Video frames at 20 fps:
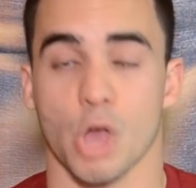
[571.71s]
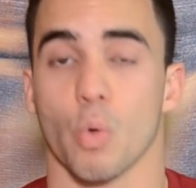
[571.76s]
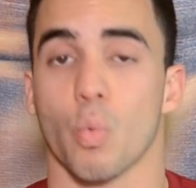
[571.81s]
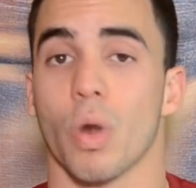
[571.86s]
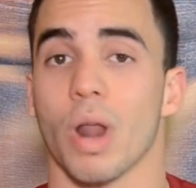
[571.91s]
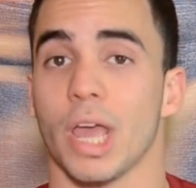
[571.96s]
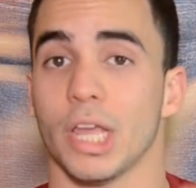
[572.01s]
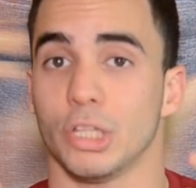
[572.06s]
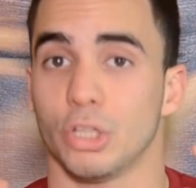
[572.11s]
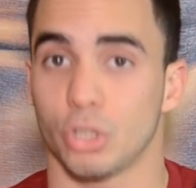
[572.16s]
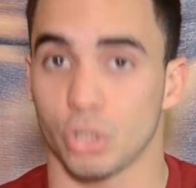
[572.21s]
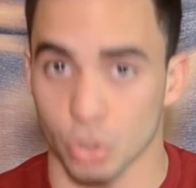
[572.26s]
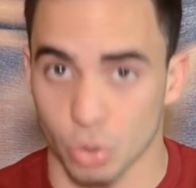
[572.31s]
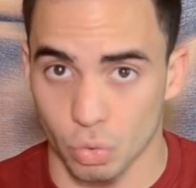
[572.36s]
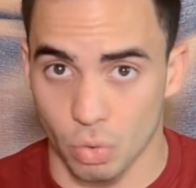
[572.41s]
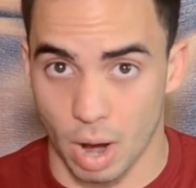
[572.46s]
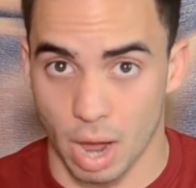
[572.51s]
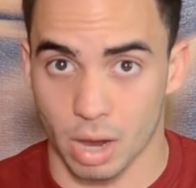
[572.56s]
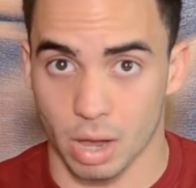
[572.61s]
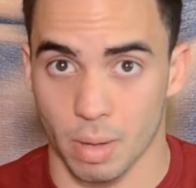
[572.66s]
What I do
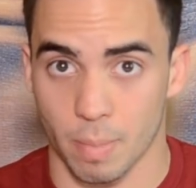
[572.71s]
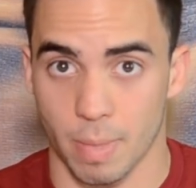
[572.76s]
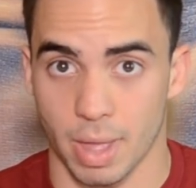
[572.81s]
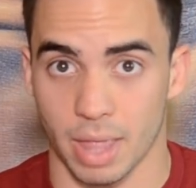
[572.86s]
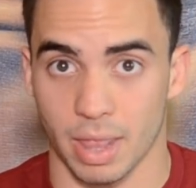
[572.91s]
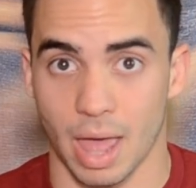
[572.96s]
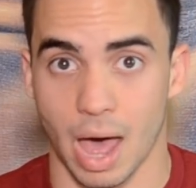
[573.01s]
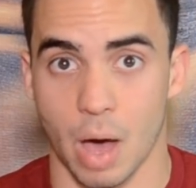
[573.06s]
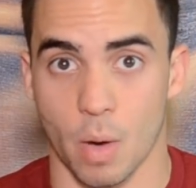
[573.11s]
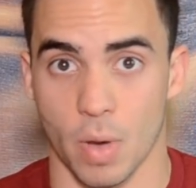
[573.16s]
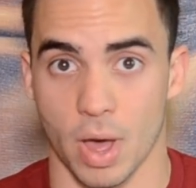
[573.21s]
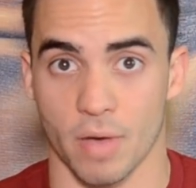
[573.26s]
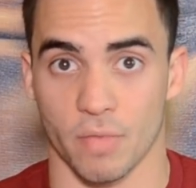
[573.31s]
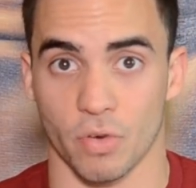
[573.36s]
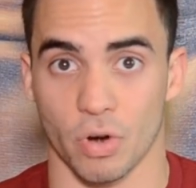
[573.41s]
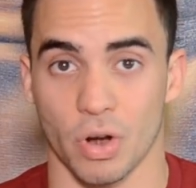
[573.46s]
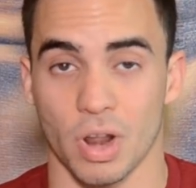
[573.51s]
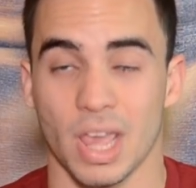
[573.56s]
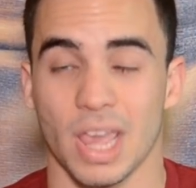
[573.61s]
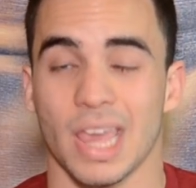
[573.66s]
recommend,
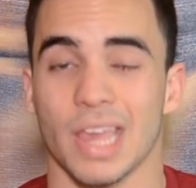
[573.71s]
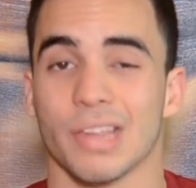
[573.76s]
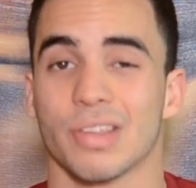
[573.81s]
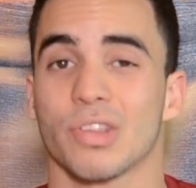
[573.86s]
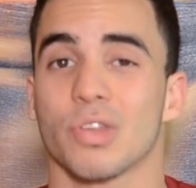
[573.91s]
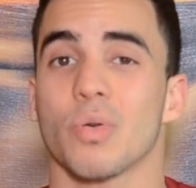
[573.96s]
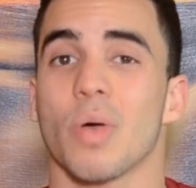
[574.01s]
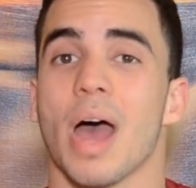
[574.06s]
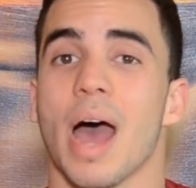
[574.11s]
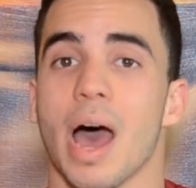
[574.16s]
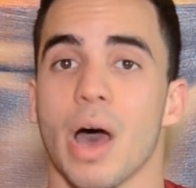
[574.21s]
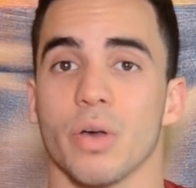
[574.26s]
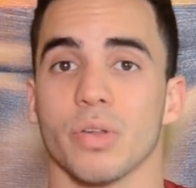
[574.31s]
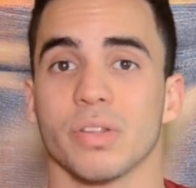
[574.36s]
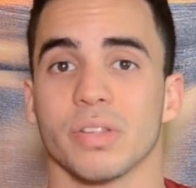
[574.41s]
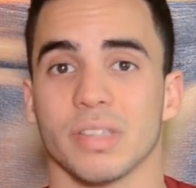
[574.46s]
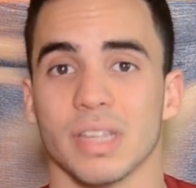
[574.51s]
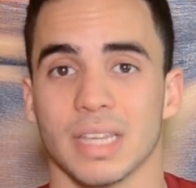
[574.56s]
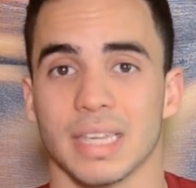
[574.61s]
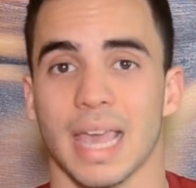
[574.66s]
however, is to
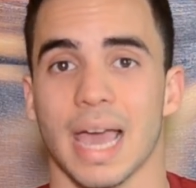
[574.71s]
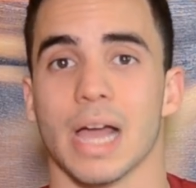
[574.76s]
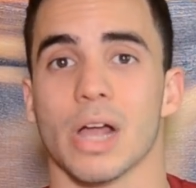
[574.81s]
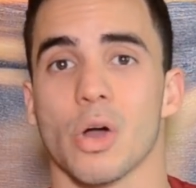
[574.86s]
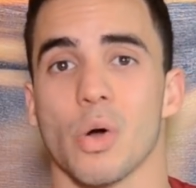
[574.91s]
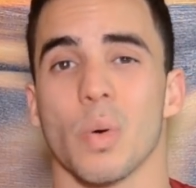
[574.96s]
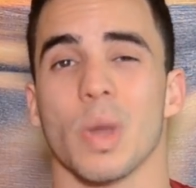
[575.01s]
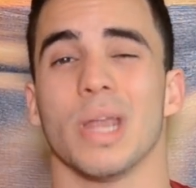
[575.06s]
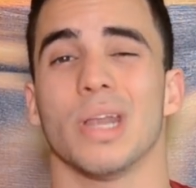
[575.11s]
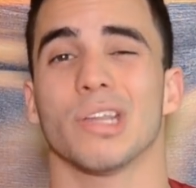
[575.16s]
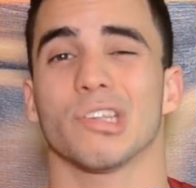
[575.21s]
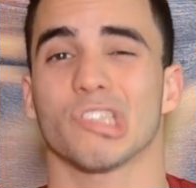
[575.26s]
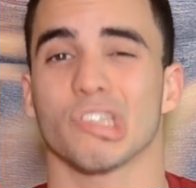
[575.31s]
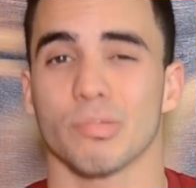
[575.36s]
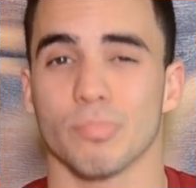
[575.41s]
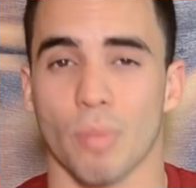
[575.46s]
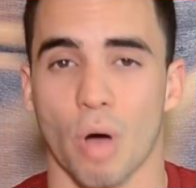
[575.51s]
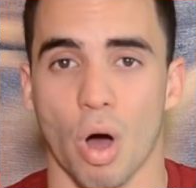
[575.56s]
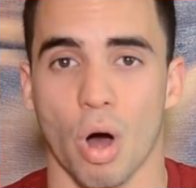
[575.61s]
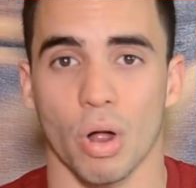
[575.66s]
house the gecko in a
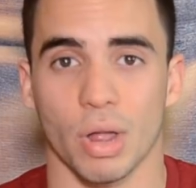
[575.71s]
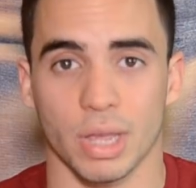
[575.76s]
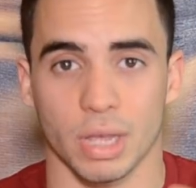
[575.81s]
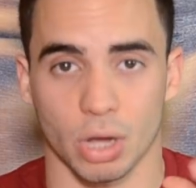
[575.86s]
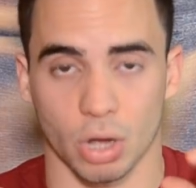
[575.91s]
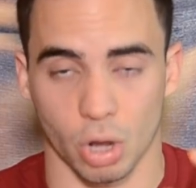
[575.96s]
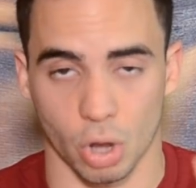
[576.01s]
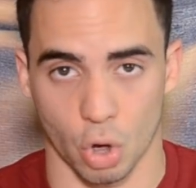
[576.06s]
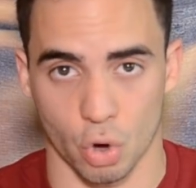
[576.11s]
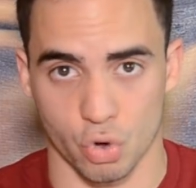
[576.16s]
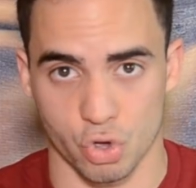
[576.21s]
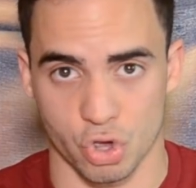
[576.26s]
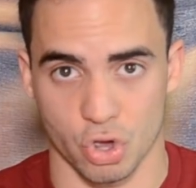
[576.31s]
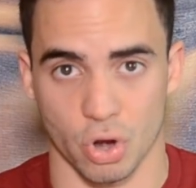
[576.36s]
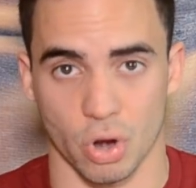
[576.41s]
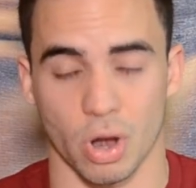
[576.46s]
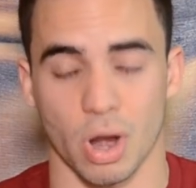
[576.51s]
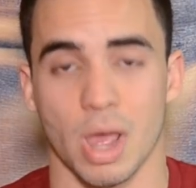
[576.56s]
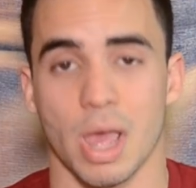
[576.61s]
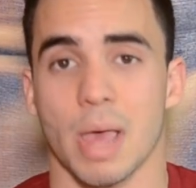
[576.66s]
small
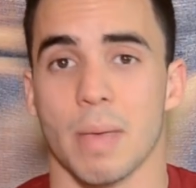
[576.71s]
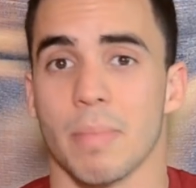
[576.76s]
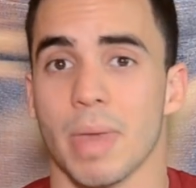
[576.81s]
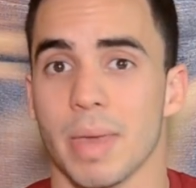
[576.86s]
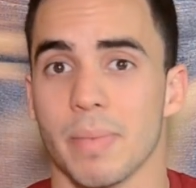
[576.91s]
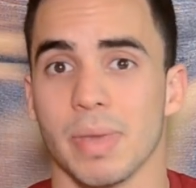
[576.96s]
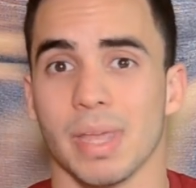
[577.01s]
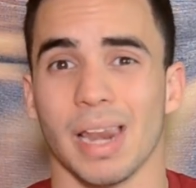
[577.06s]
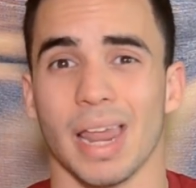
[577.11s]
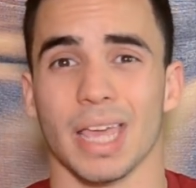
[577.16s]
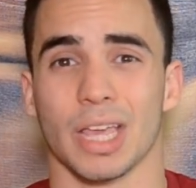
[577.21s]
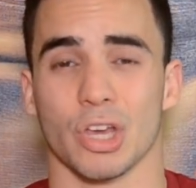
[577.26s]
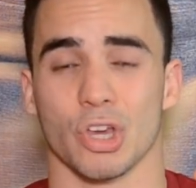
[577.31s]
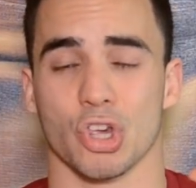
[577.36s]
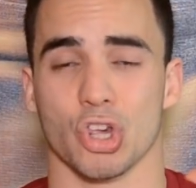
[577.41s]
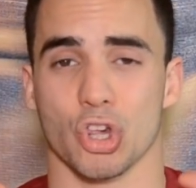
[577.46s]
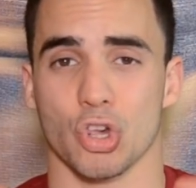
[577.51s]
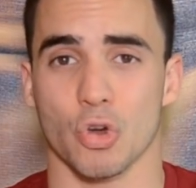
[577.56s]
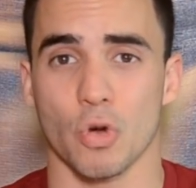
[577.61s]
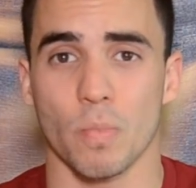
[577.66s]
enclosure, maybe like a
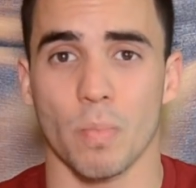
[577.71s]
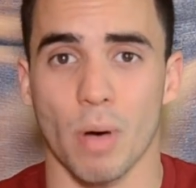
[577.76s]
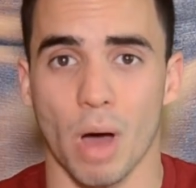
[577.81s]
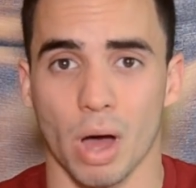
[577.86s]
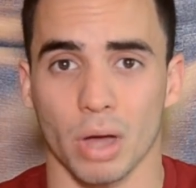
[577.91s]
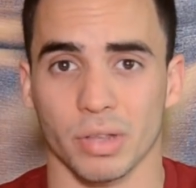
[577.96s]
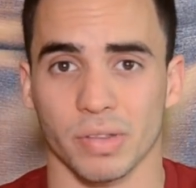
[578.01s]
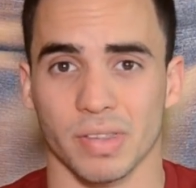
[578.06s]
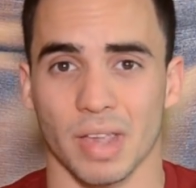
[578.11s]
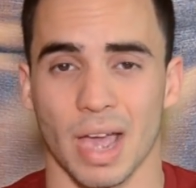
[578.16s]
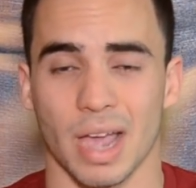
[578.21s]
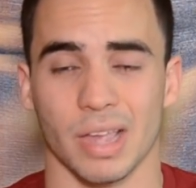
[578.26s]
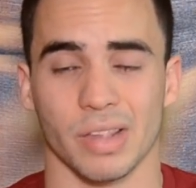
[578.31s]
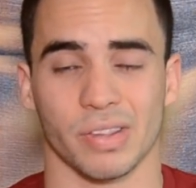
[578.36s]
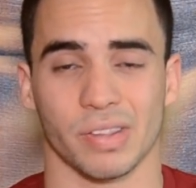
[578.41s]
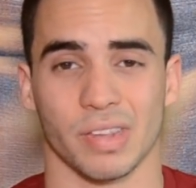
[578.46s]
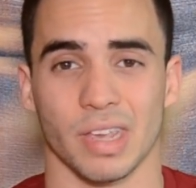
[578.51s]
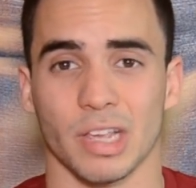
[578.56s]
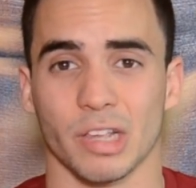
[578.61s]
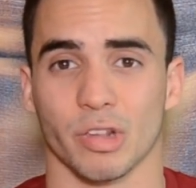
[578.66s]
shoebox size
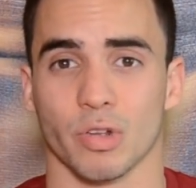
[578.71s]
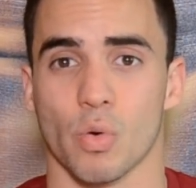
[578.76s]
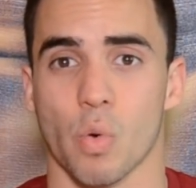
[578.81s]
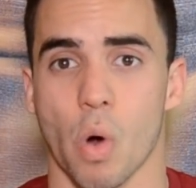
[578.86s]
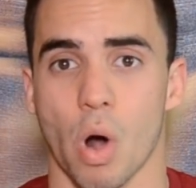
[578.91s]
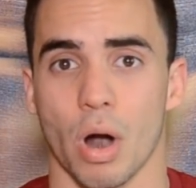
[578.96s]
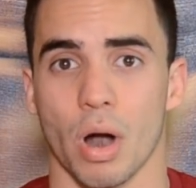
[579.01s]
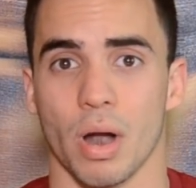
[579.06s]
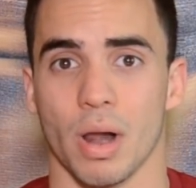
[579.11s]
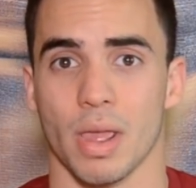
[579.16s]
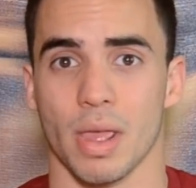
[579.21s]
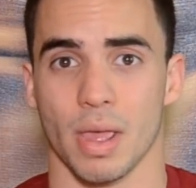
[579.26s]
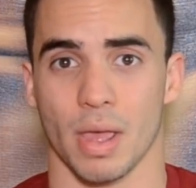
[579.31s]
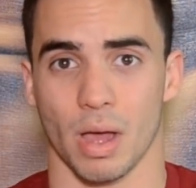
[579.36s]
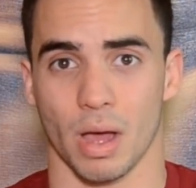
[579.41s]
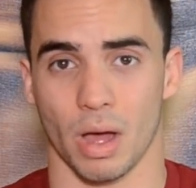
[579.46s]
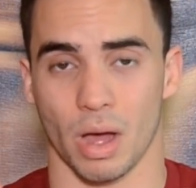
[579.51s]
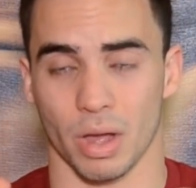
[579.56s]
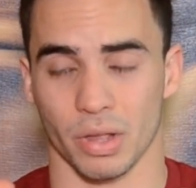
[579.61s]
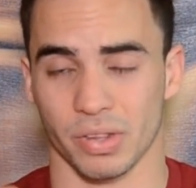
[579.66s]
6-quart
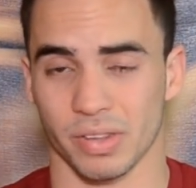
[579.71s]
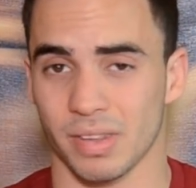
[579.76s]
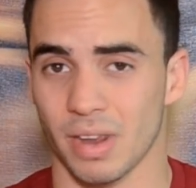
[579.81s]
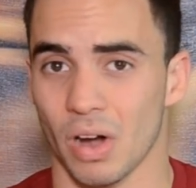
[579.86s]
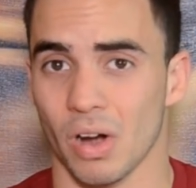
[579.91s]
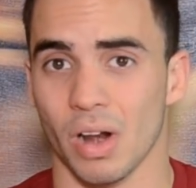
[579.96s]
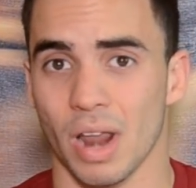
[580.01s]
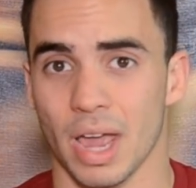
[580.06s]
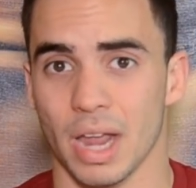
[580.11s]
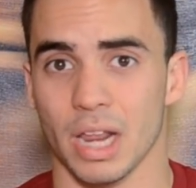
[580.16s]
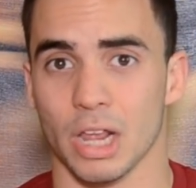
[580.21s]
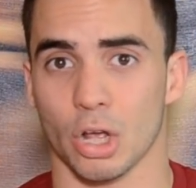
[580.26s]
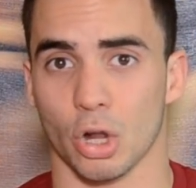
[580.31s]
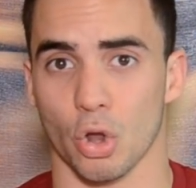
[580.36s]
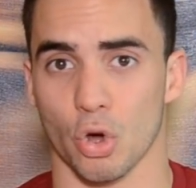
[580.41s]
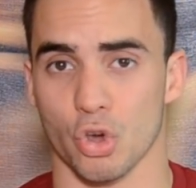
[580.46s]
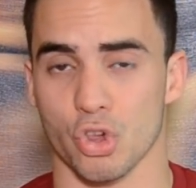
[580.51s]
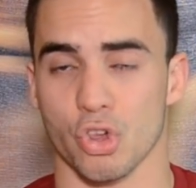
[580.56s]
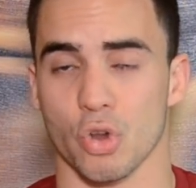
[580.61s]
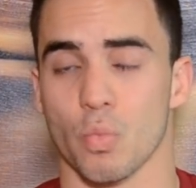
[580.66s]
sterilite
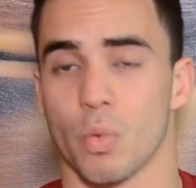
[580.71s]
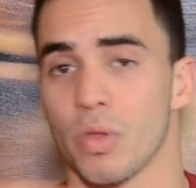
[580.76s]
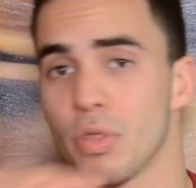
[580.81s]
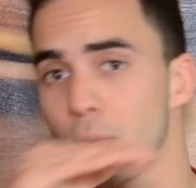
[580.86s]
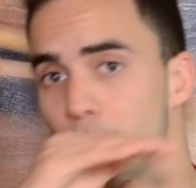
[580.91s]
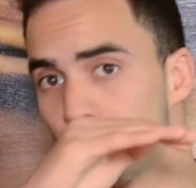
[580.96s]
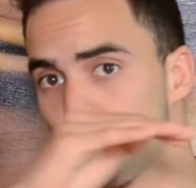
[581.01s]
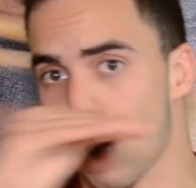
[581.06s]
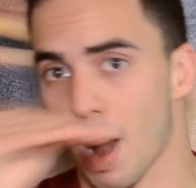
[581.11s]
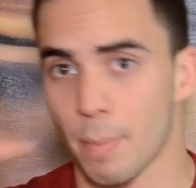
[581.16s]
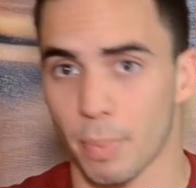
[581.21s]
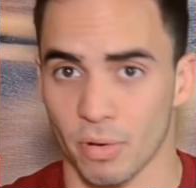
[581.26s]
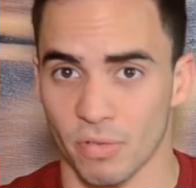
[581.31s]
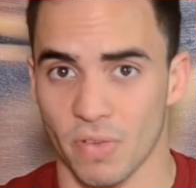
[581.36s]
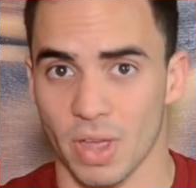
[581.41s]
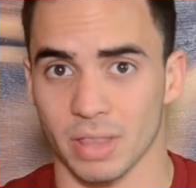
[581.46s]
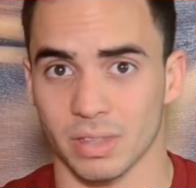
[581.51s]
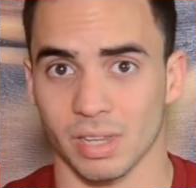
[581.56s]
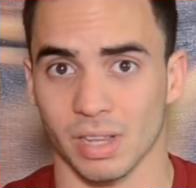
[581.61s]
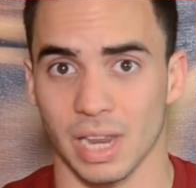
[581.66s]
enclosure with the proper
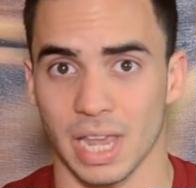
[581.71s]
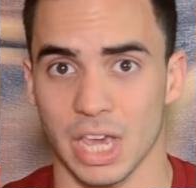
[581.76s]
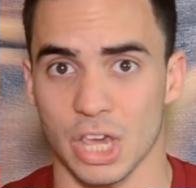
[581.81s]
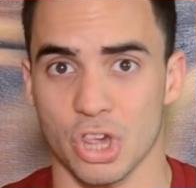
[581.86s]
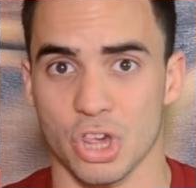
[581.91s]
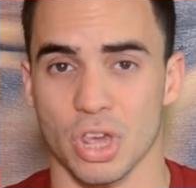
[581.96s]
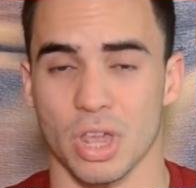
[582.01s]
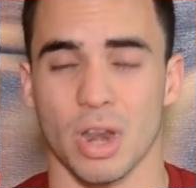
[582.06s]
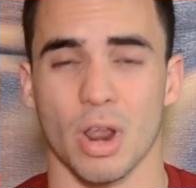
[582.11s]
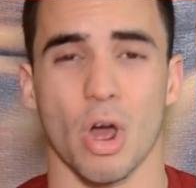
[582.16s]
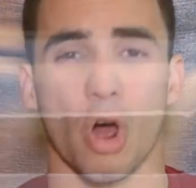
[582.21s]
ventilation,